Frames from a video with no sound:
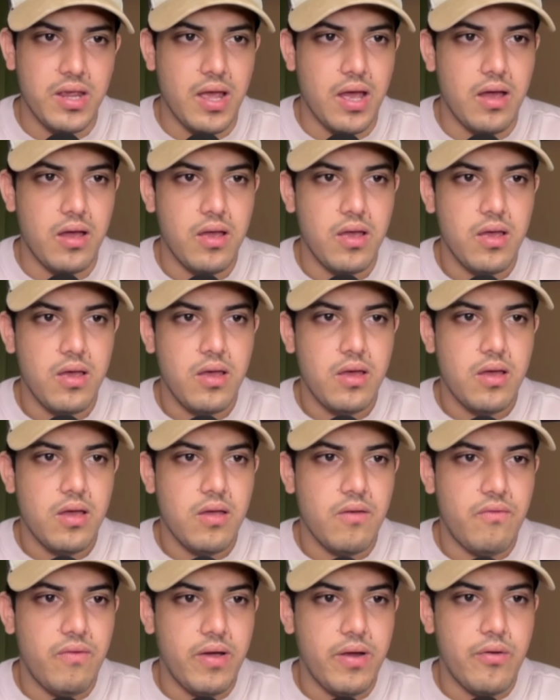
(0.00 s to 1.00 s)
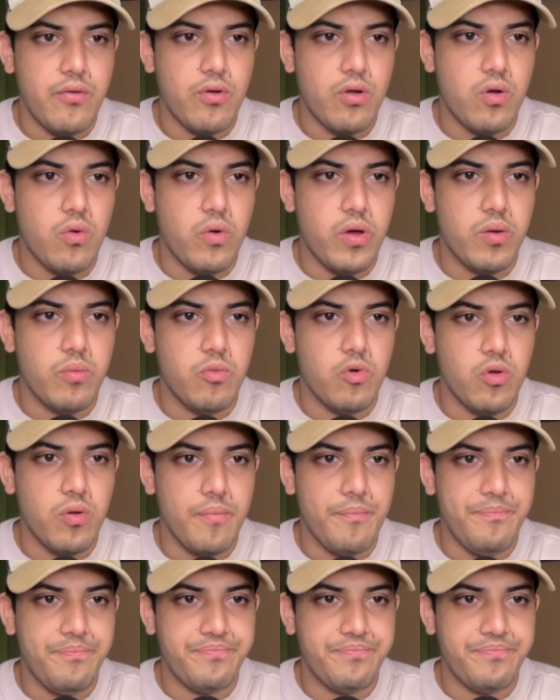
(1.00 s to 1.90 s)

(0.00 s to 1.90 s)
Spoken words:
yeah, if I draw one more